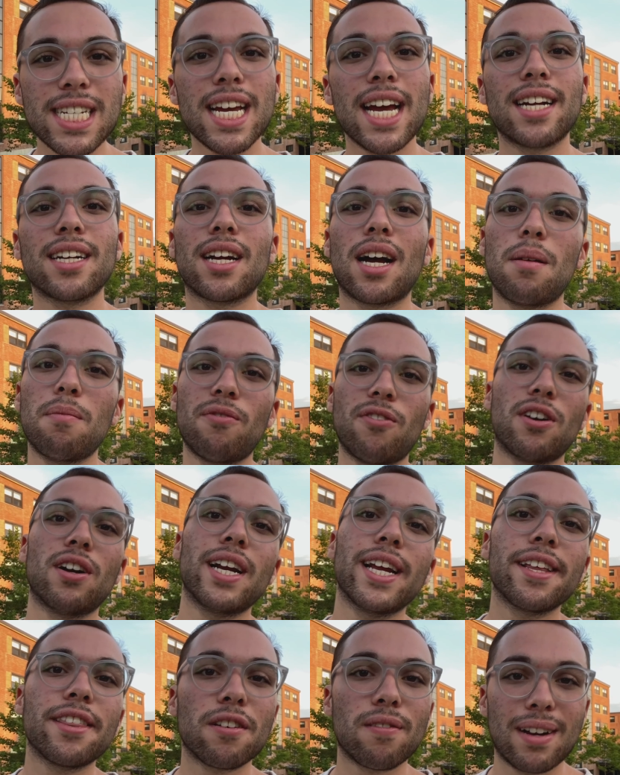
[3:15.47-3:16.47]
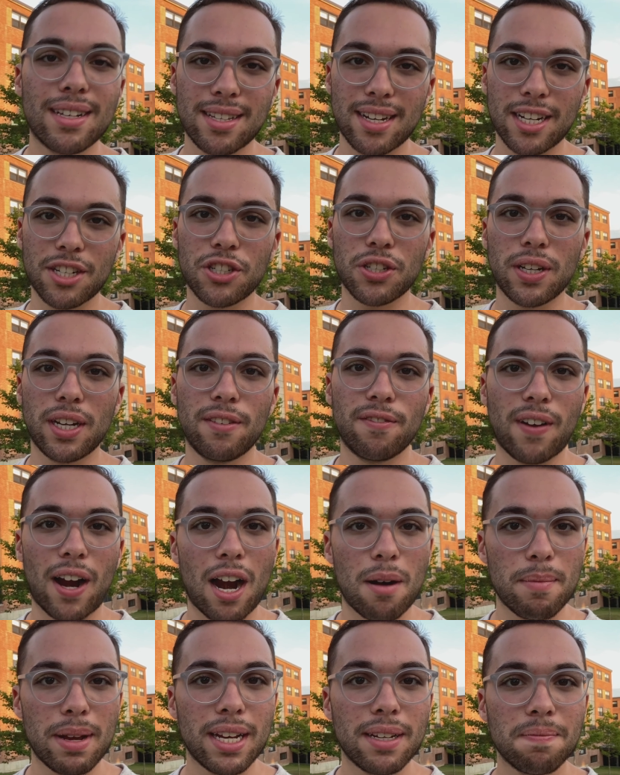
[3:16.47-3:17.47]
and comfort in the residential
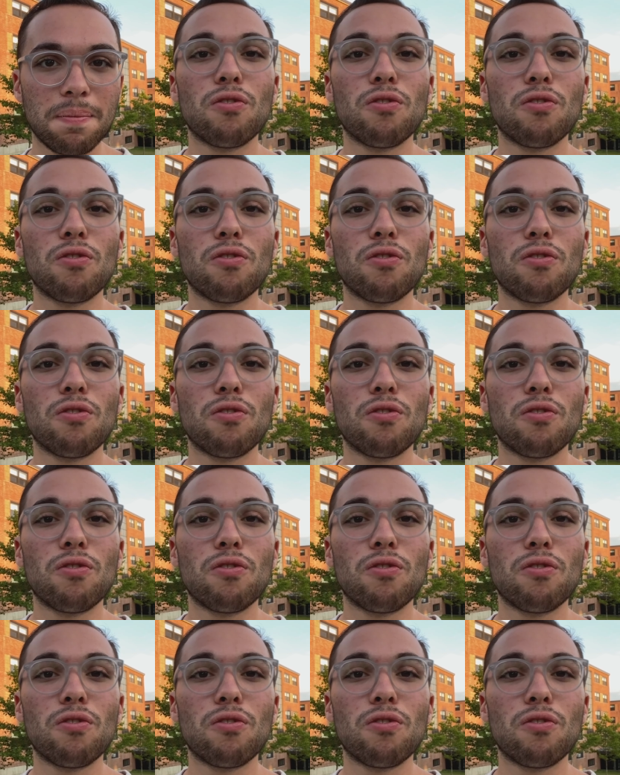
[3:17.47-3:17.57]
environment.